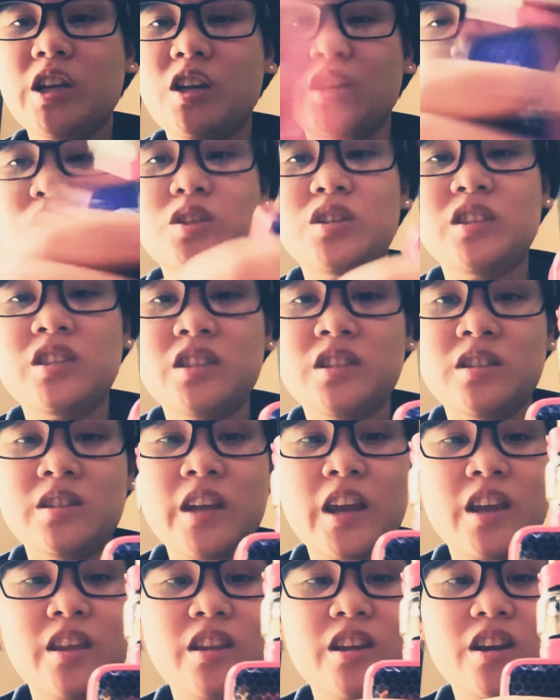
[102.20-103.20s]
it'll just
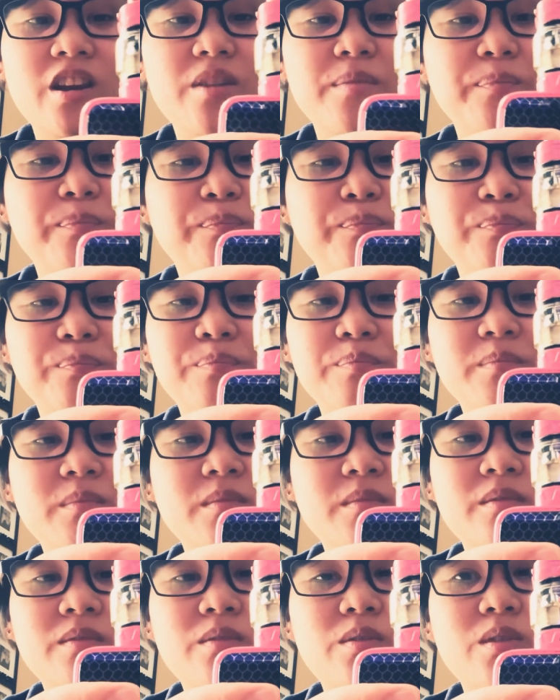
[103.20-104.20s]
stand there
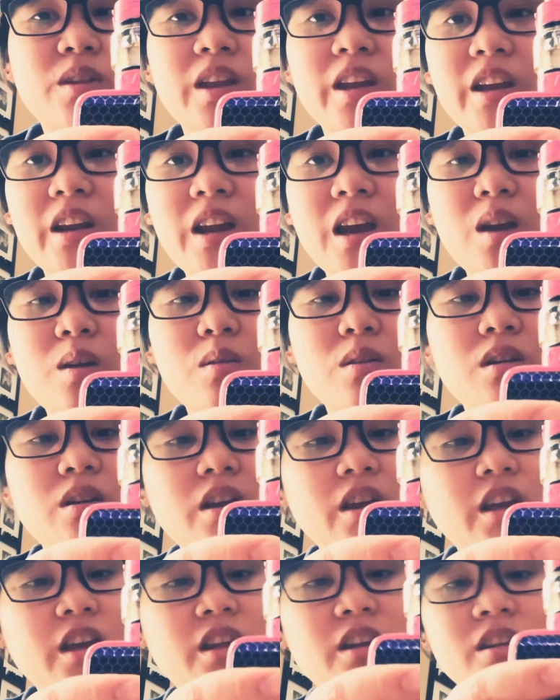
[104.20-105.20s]
for like an hour,
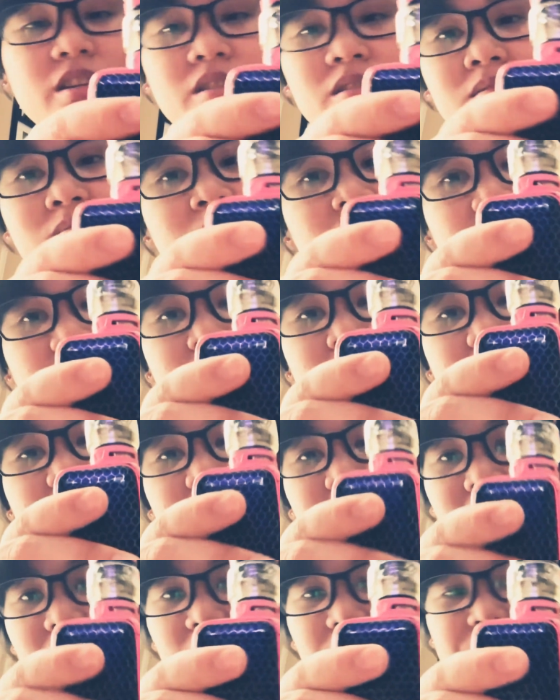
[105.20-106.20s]
and
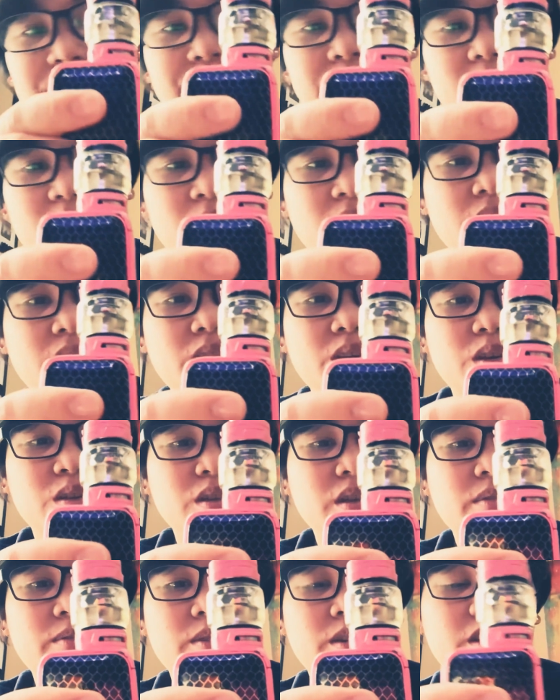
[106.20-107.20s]
everything's out. So
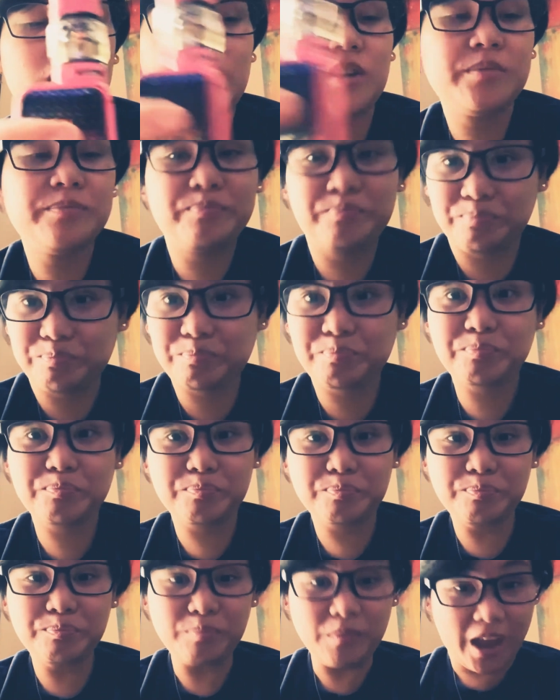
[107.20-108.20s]
I figured,
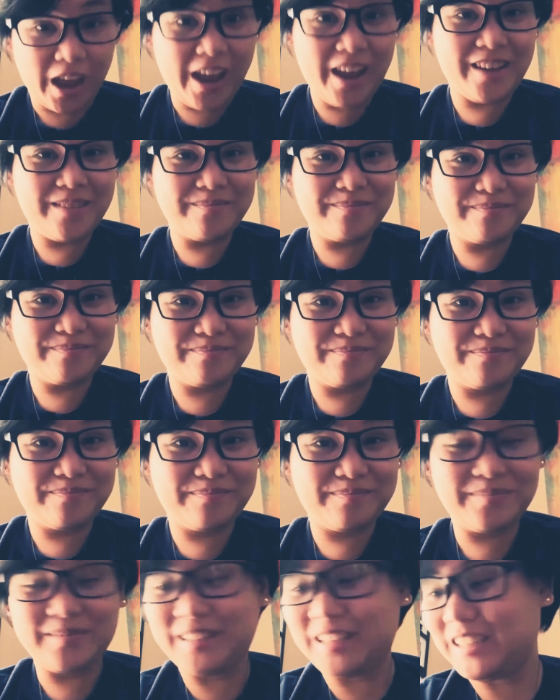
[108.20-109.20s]
hey,
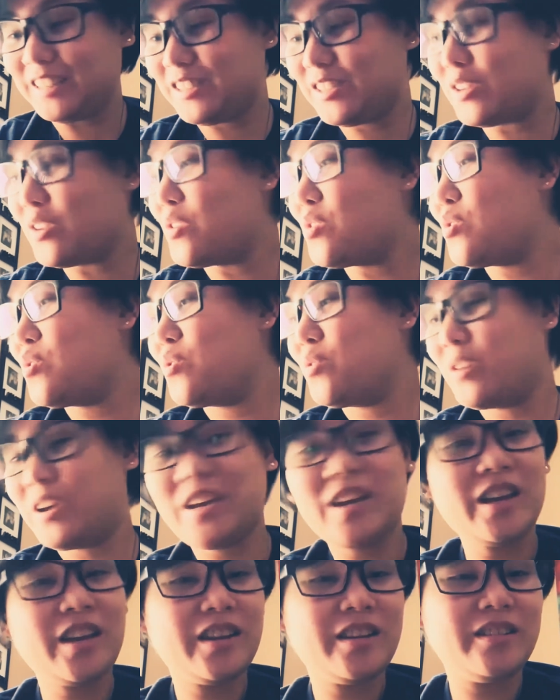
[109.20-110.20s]
let's go
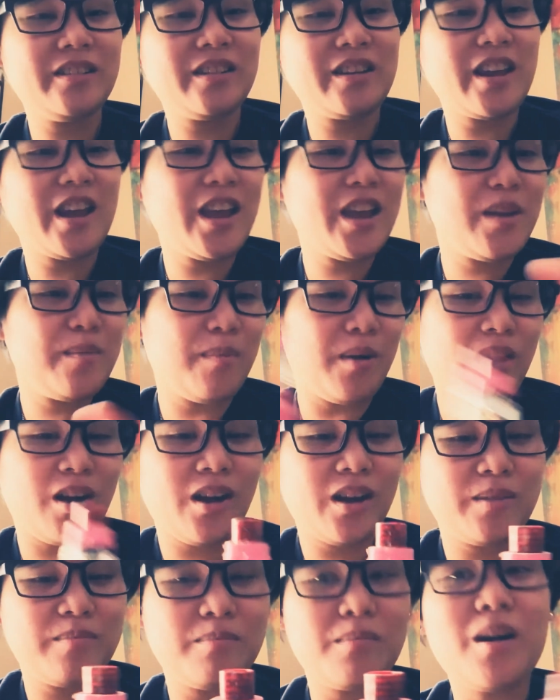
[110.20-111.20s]
get a
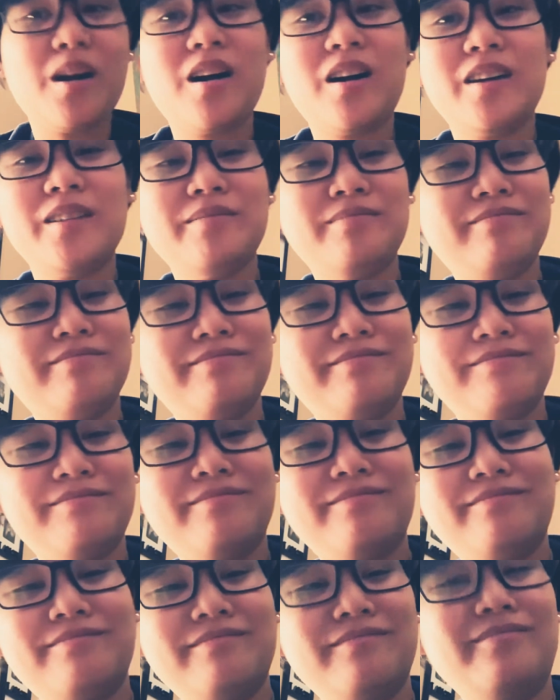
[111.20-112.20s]
pod mod,
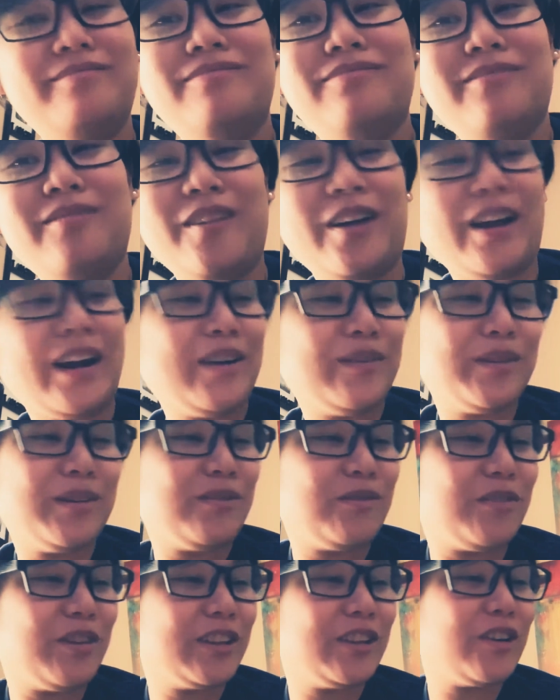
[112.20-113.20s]
whatever the
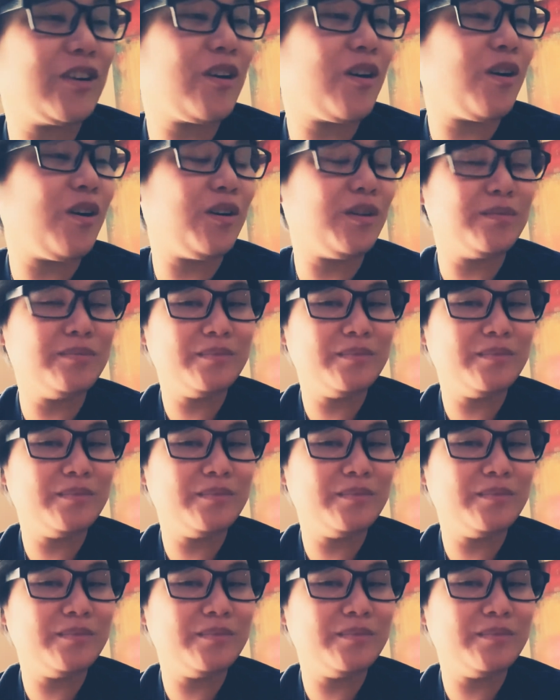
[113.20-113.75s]
freak they're called.